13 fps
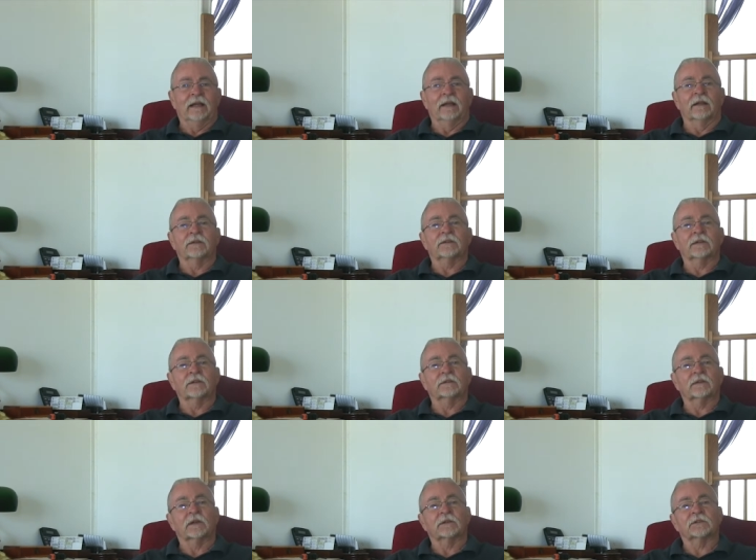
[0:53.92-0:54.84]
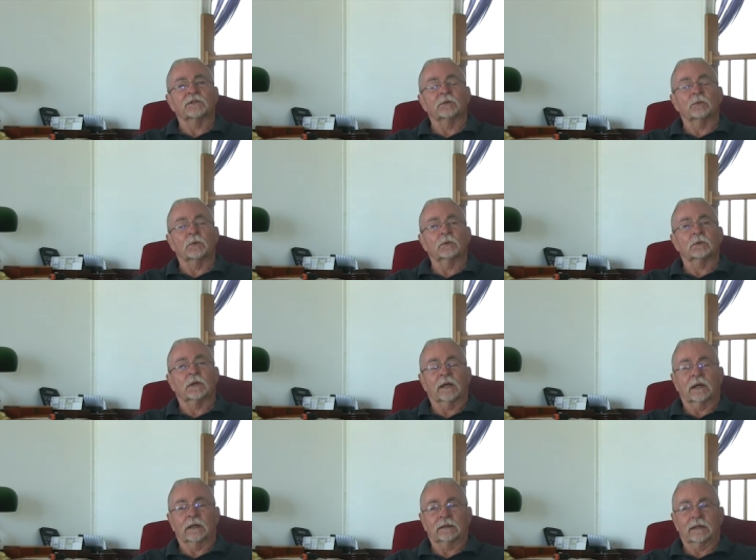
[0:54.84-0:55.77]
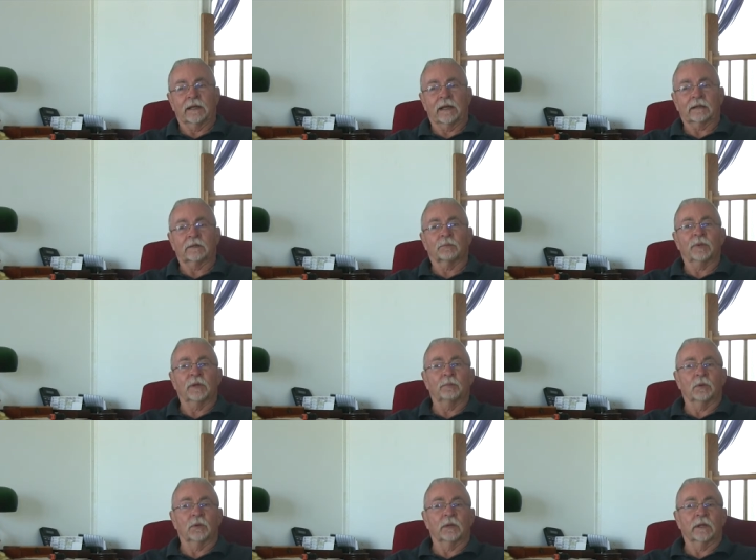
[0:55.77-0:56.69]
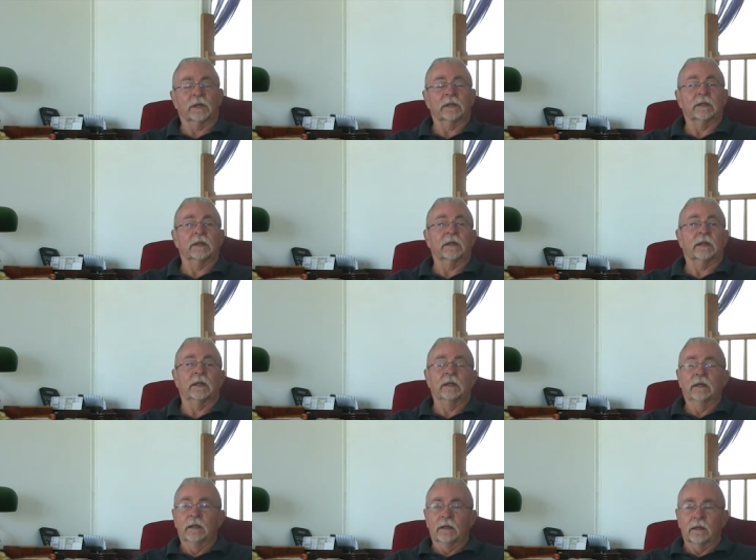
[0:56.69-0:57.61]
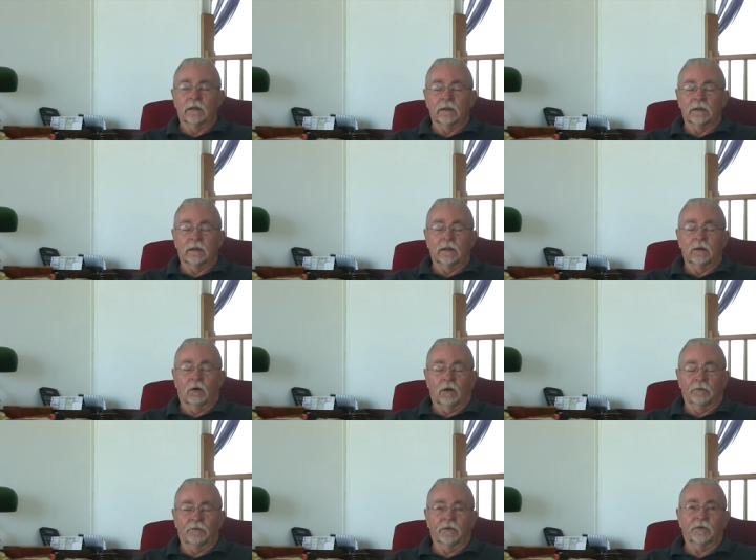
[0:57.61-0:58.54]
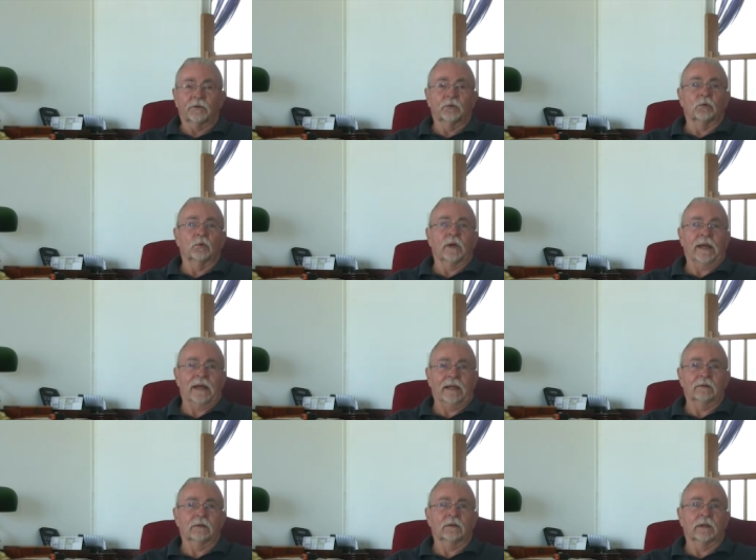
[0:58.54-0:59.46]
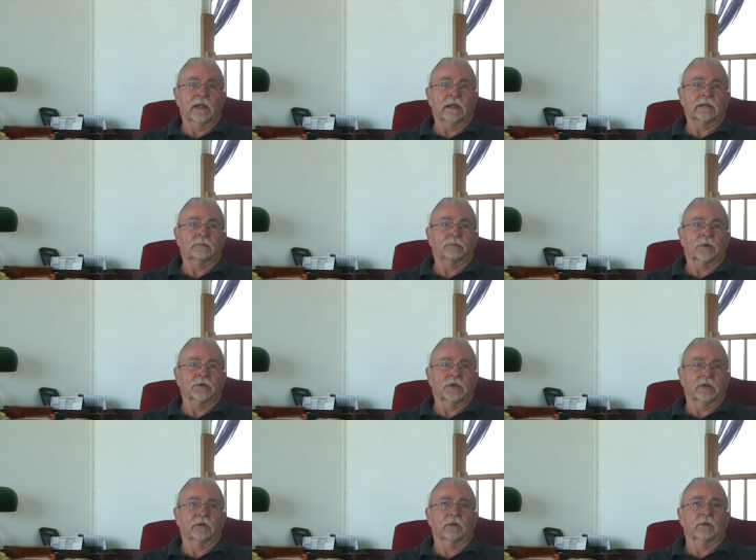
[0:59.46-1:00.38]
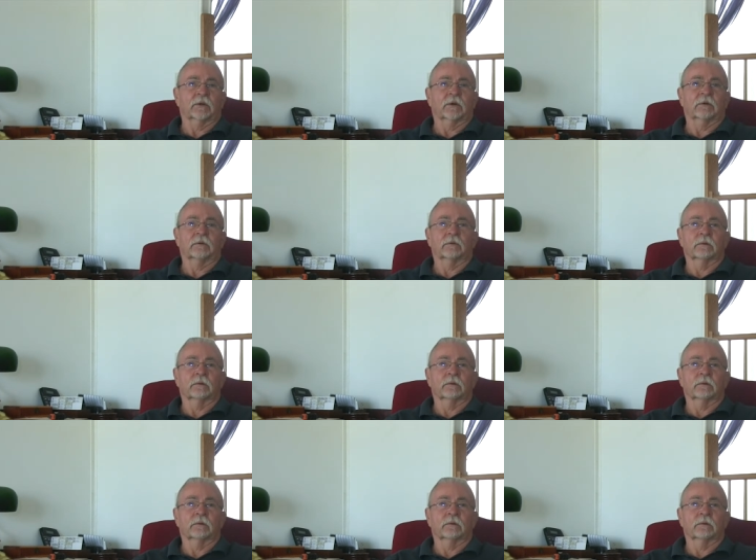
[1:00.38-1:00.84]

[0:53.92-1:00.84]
and she said she will contact people in the uh, office who handle that particular